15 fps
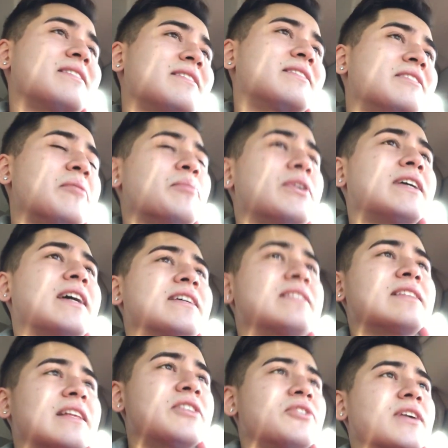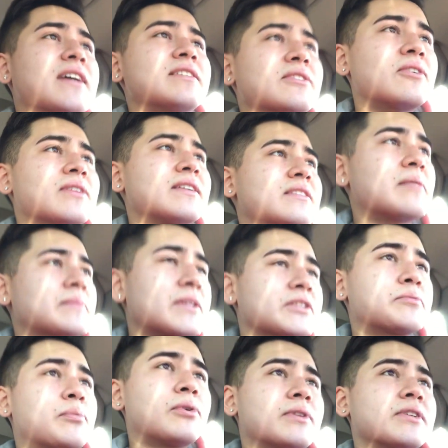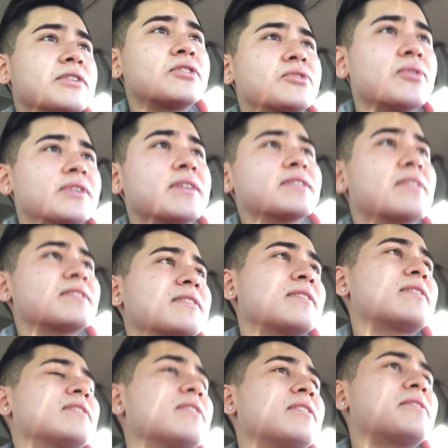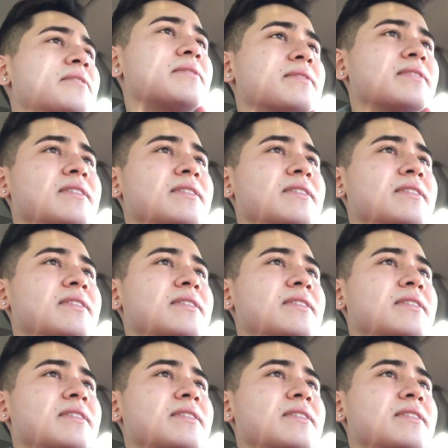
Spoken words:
somebody has to let you guys know that something is pulling your strings, you know?